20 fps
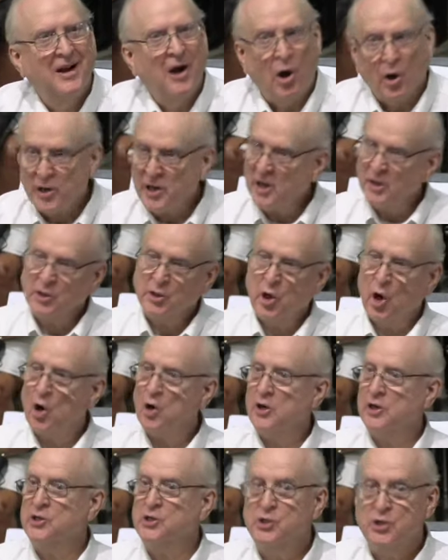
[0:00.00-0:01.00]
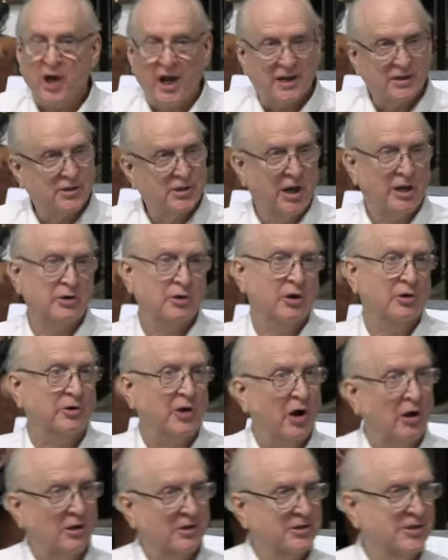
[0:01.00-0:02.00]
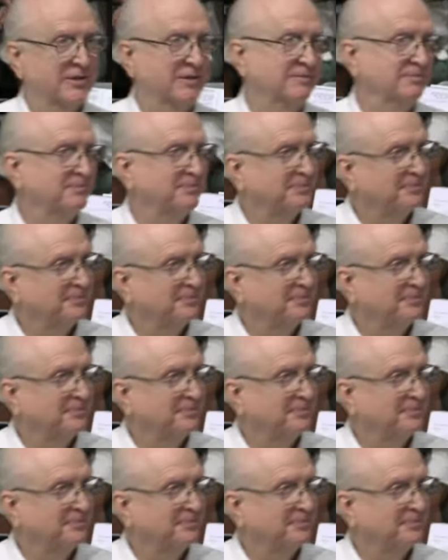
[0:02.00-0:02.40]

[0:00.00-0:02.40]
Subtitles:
Are you encouraged yet, senior adults?